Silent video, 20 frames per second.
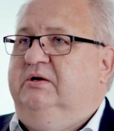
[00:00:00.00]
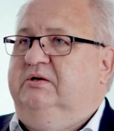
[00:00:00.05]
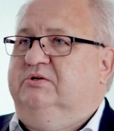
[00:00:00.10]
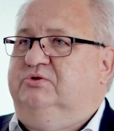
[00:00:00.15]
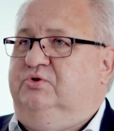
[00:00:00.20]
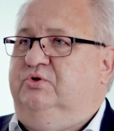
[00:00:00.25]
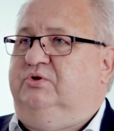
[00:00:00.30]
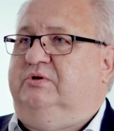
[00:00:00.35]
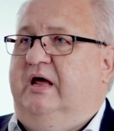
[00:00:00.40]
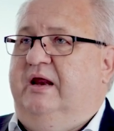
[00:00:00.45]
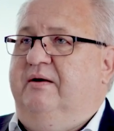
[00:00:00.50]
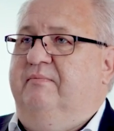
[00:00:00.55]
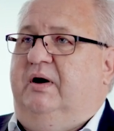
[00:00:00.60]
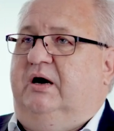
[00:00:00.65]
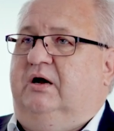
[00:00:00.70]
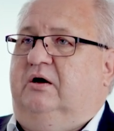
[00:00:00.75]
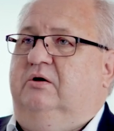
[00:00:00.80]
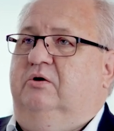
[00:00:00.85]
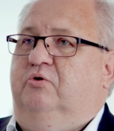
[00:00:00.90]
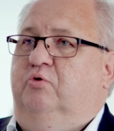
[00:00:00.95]

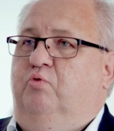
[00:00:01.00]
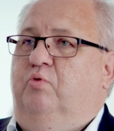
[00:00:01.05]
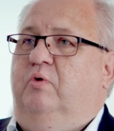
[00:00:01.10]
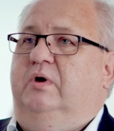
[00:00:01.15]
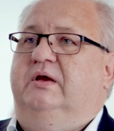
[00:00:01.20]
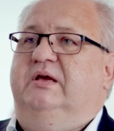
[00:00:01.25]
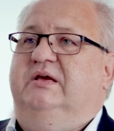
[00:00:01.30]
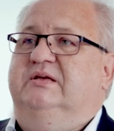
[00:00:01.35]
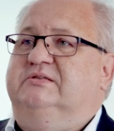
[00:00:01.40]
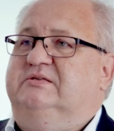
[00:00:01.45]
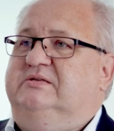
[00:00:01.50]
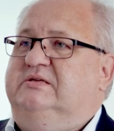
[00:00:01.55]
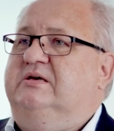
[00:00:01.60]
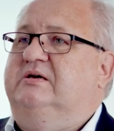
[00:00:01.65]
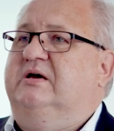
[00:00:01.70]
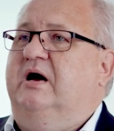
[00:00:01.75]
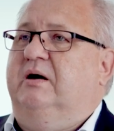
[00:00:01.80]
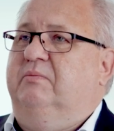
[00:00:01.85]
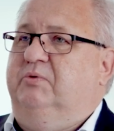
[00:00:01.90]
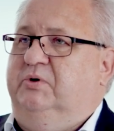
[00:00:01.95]
Süd-Denmark, who is
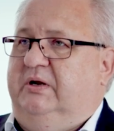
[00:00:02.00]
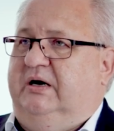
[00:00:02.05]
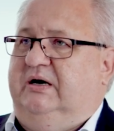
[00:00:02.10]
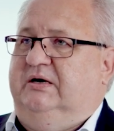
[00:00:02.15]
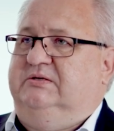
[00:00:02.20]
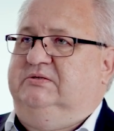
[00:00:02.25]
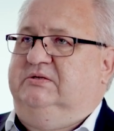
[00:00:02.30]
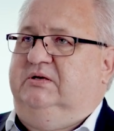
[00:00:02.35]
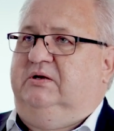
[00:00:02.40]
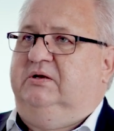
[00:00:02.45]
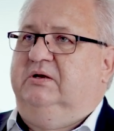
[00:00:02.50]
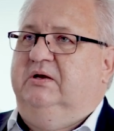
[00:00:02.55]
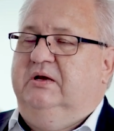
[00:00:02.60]
decarbonizing.